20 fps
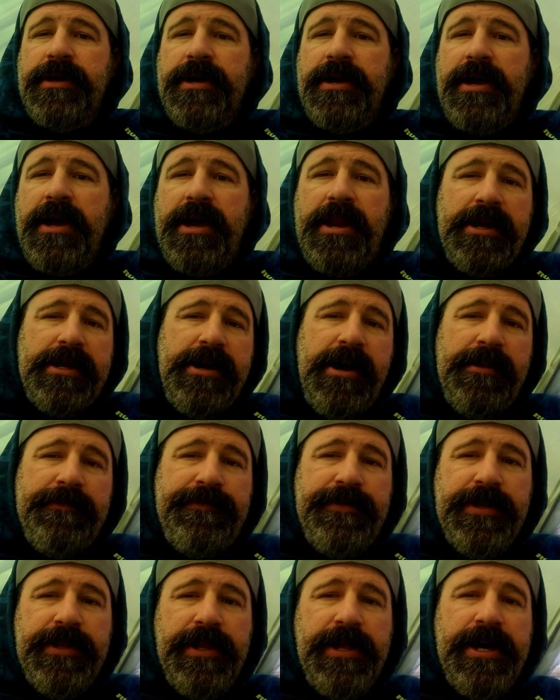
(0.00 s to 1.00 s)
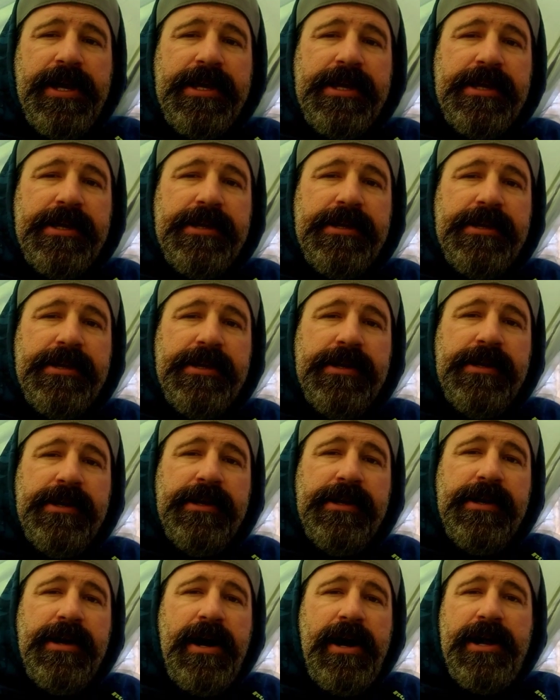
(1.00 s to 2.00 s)
And I kind of feel like
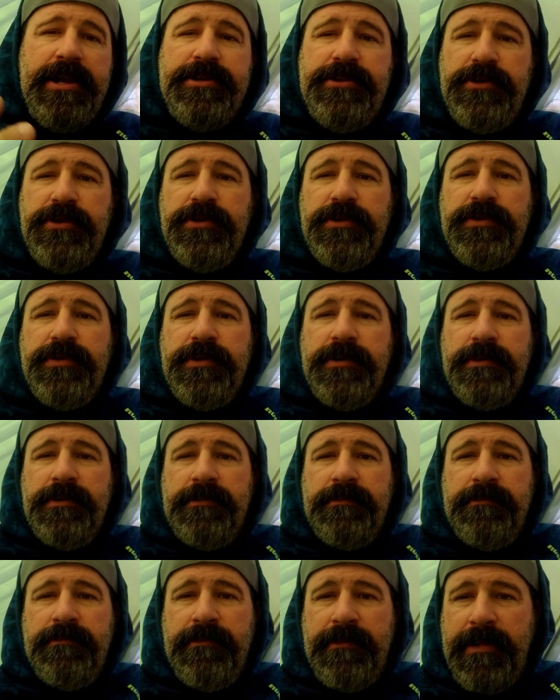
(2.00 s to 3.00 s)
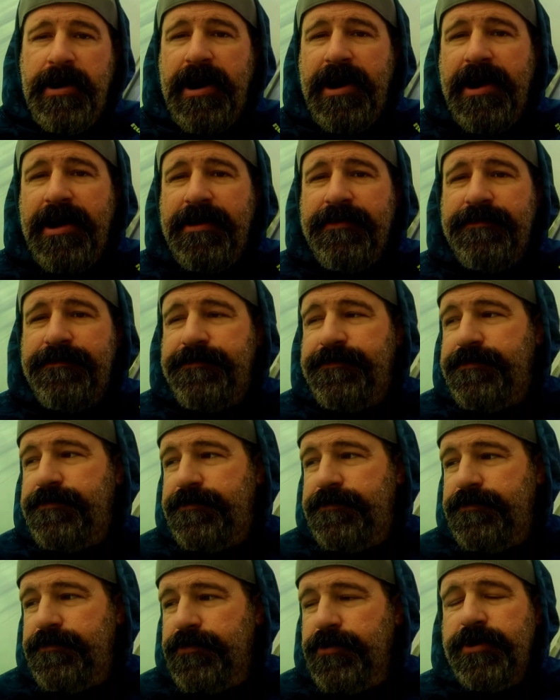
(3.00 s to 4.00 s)
I do my
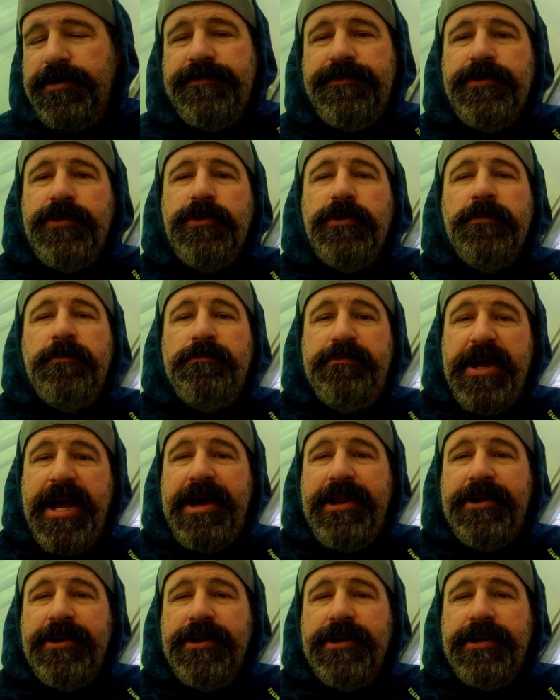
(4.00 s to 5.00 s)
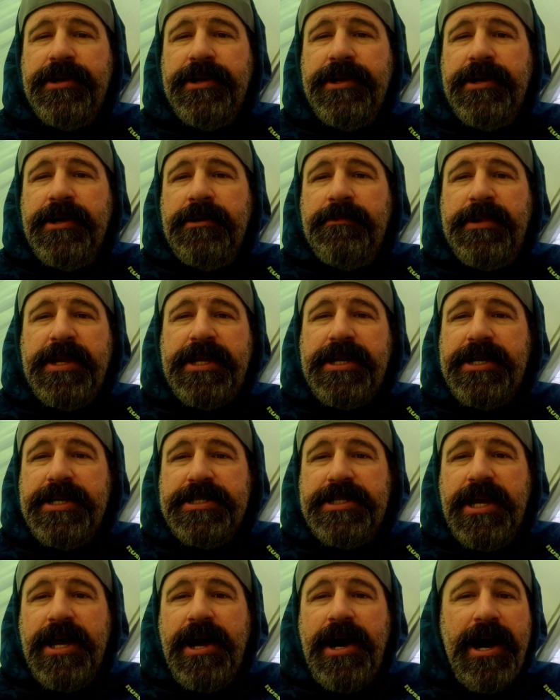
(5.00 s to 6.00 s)
review better
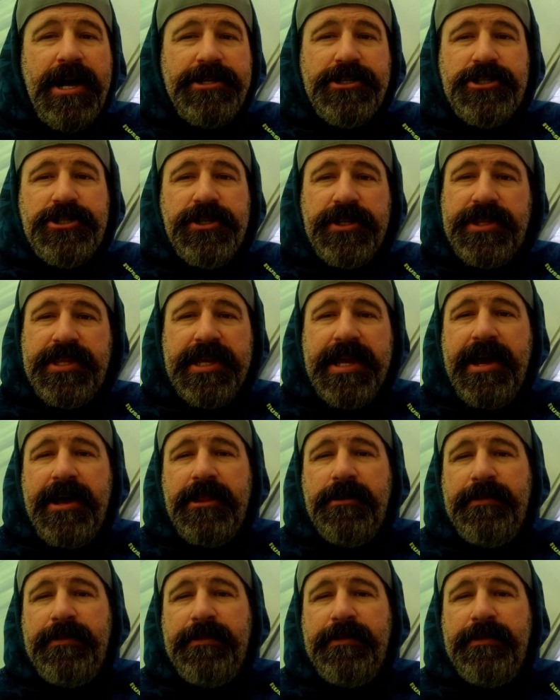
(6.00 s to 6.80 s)
because I just took things out of the